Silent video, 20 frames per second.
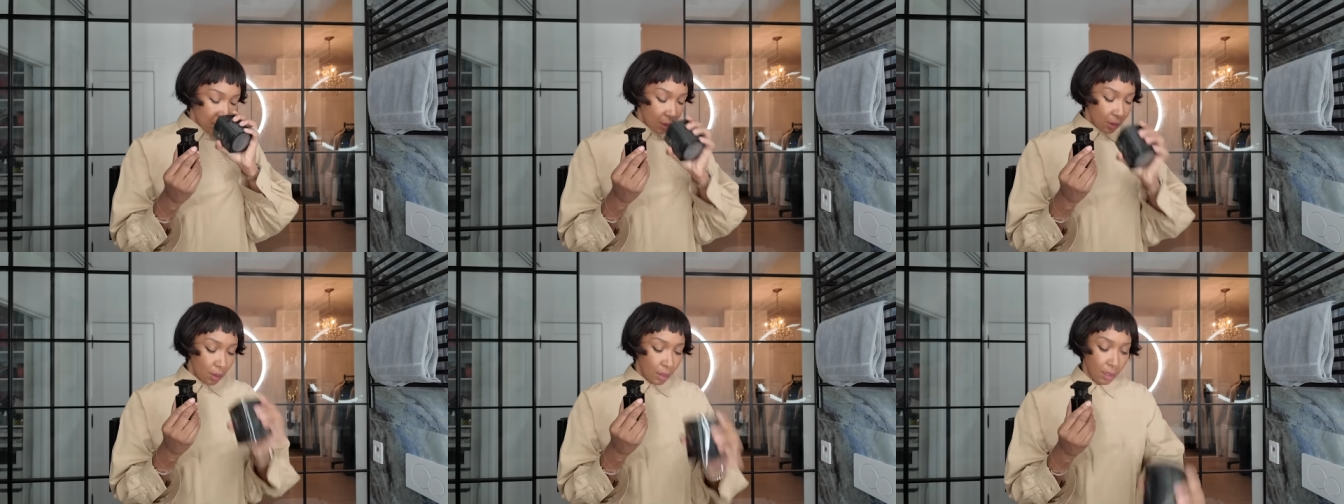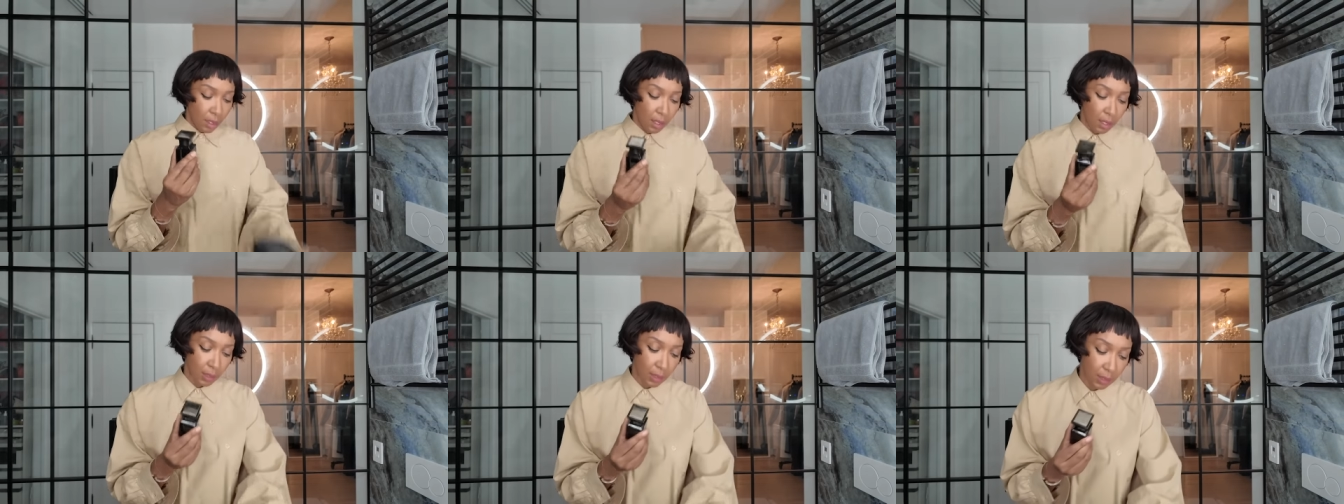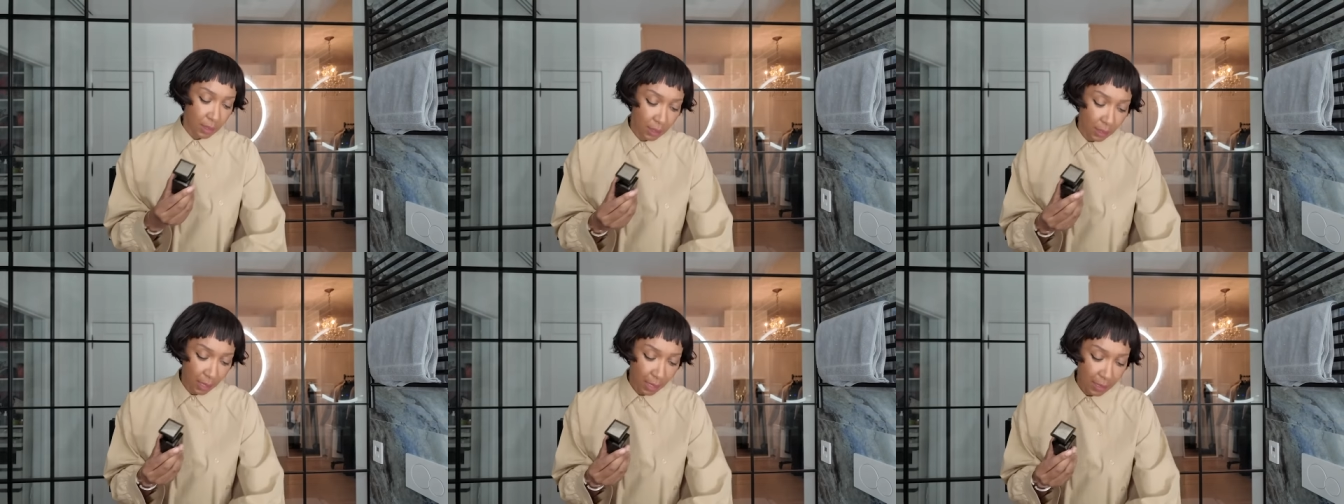
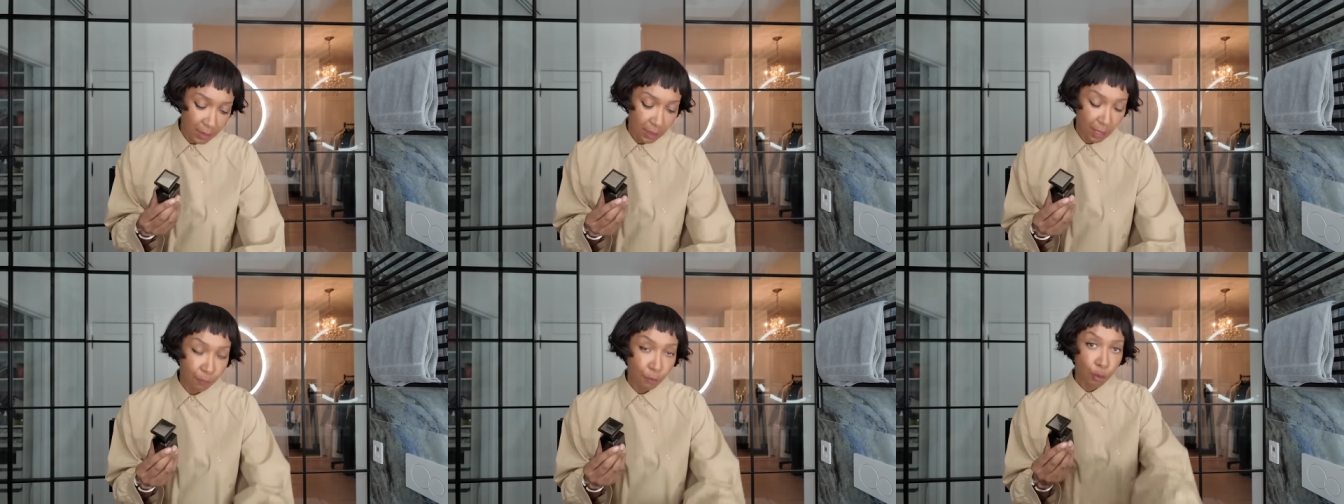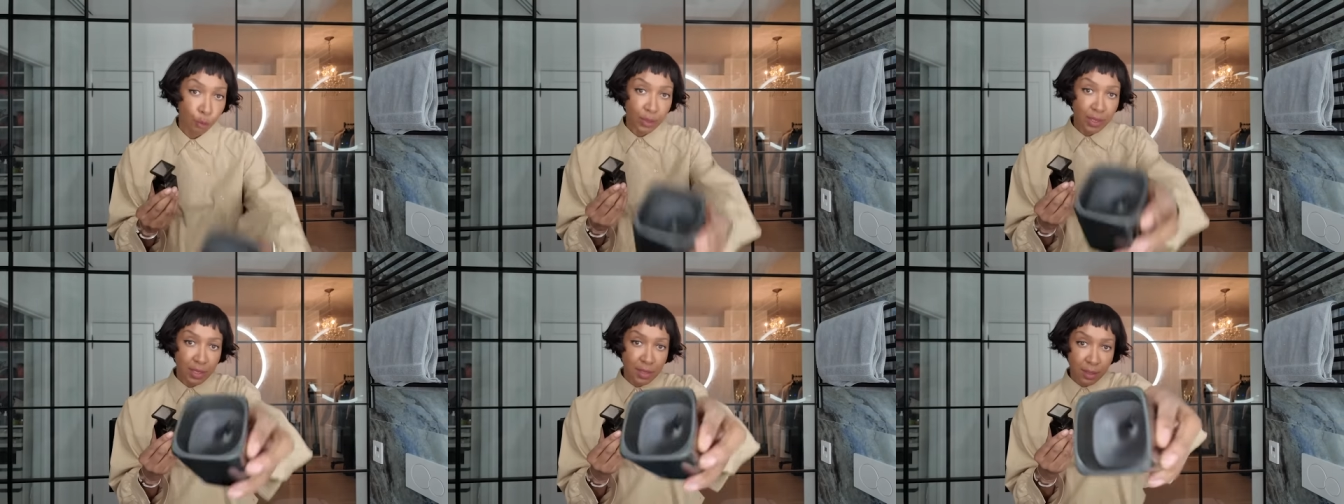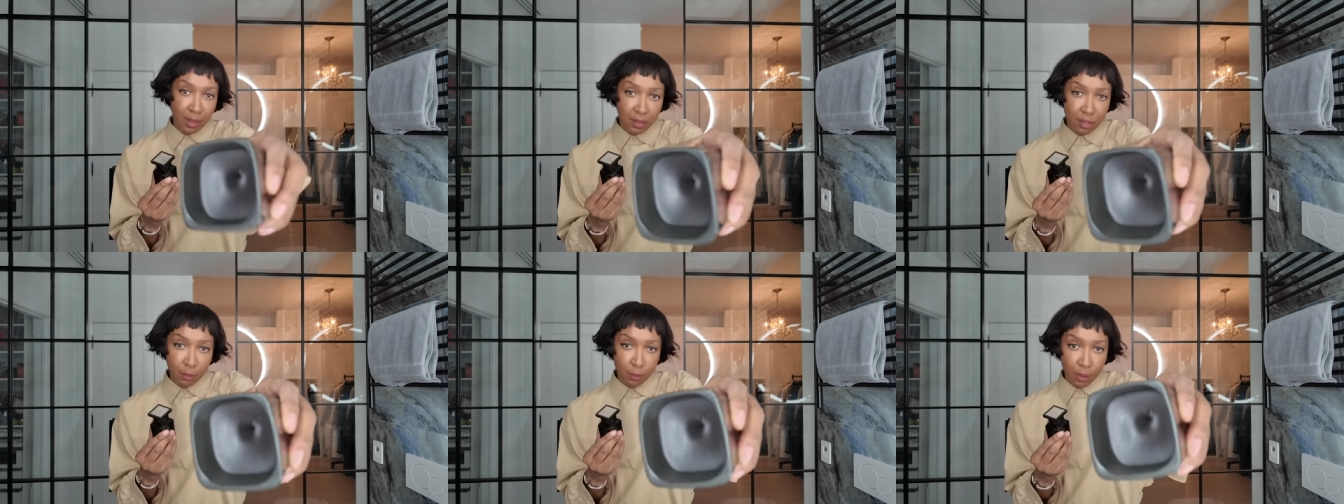the candle, I've already
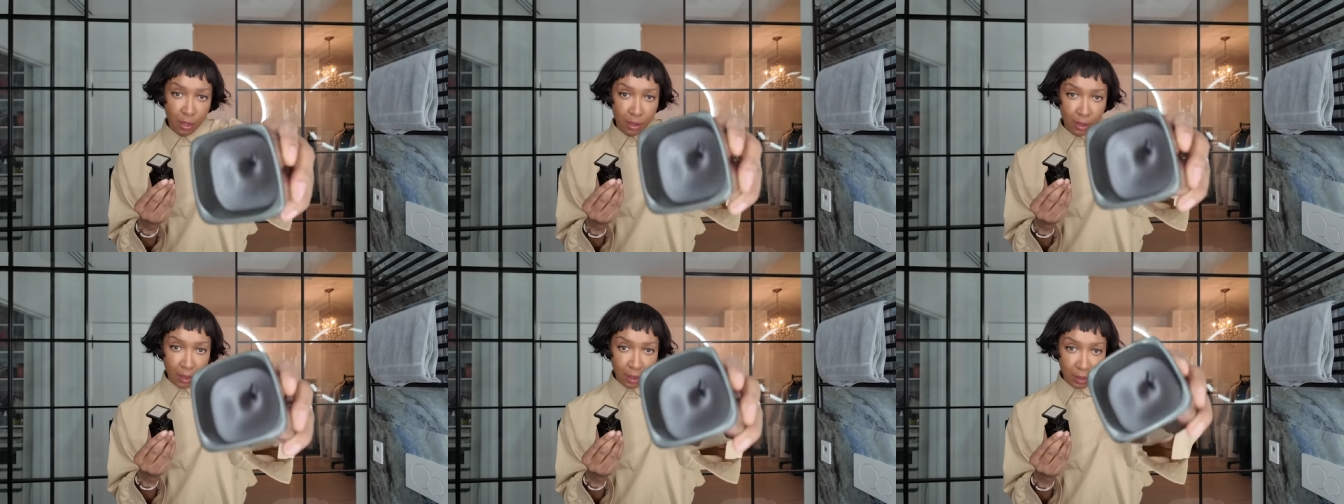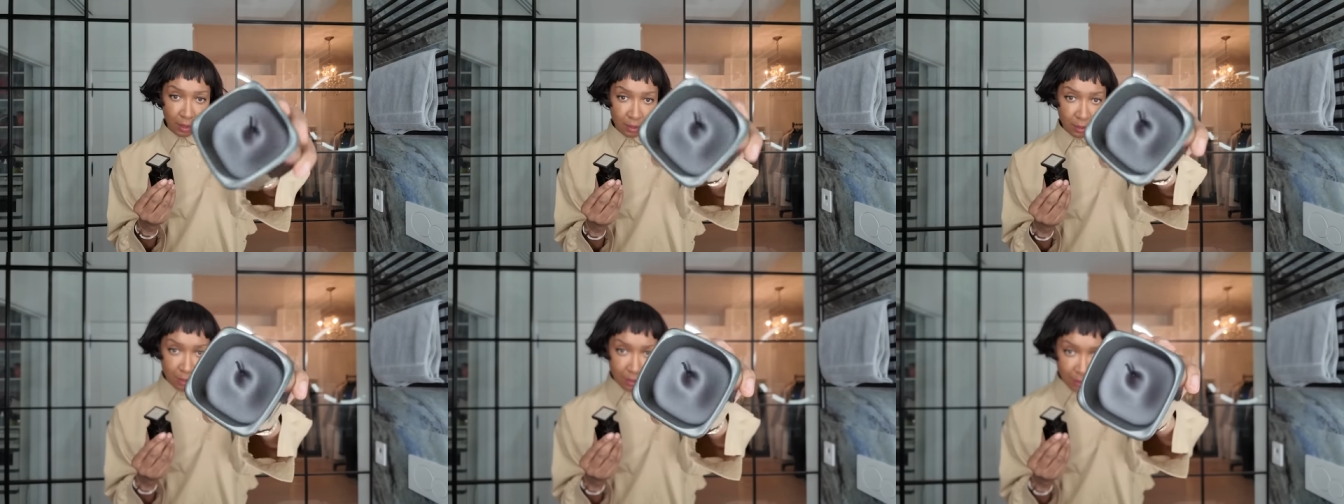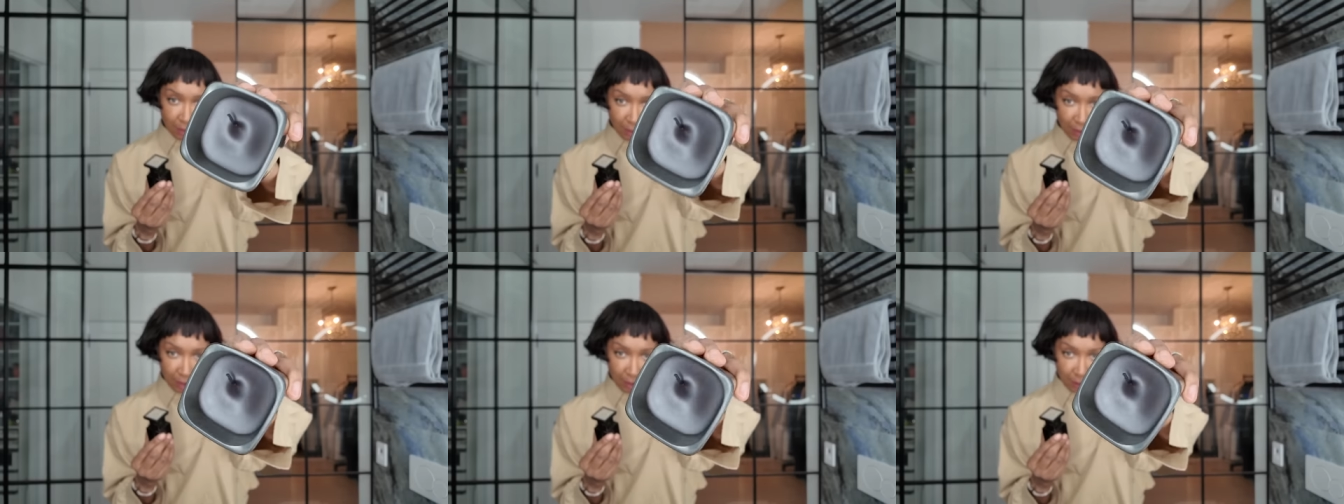started burning it,
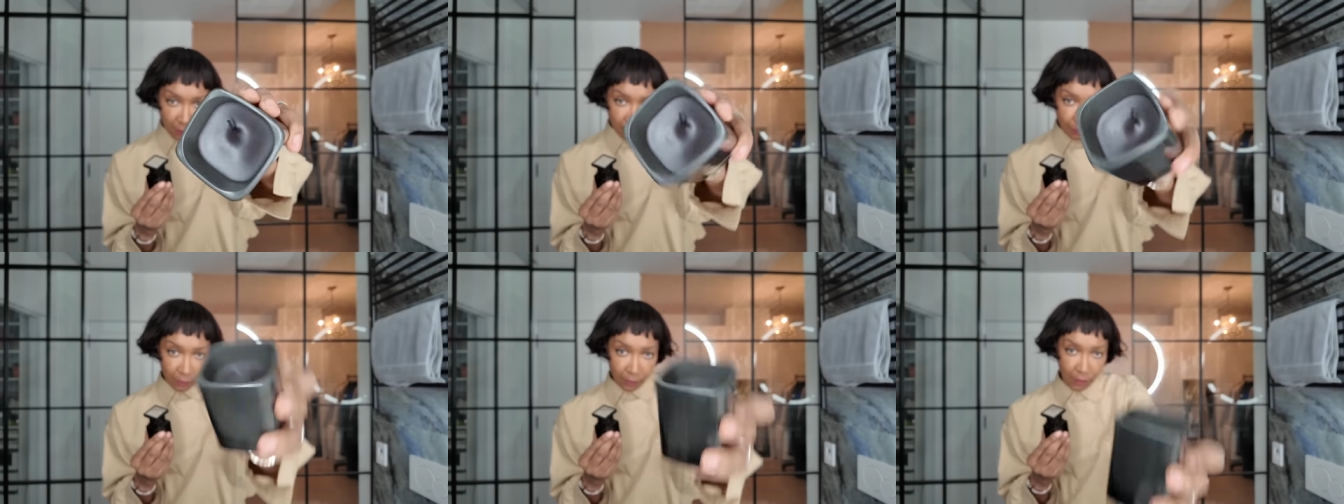see?